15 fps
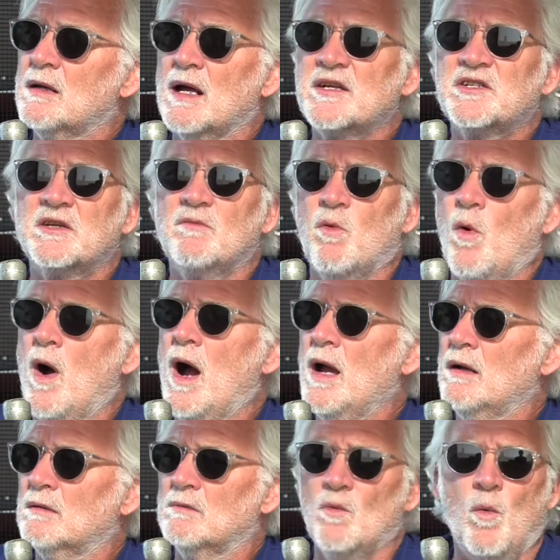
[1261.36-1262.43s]
I said, why
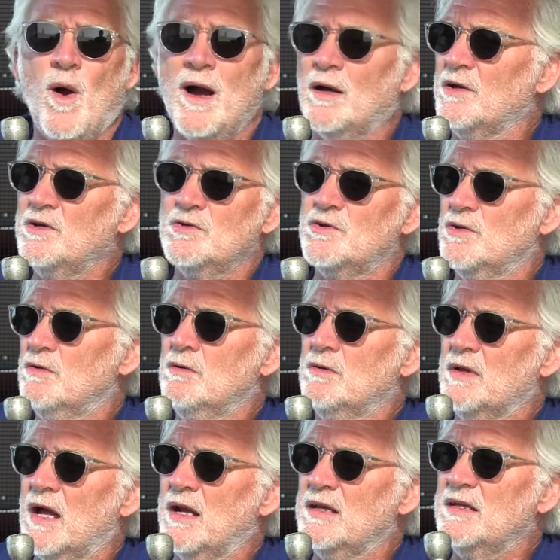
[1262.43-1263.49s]
why are you doing
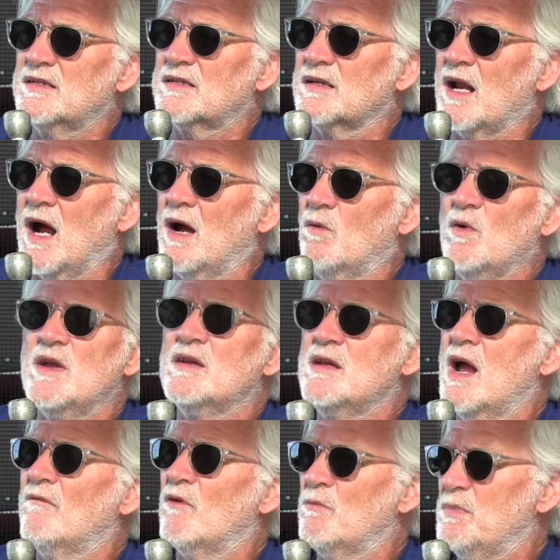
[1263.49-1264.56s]
that? He said, we had
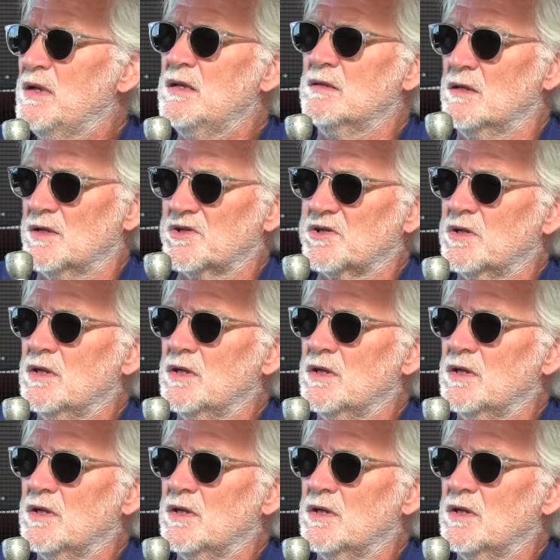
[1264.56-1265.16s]
never beaten this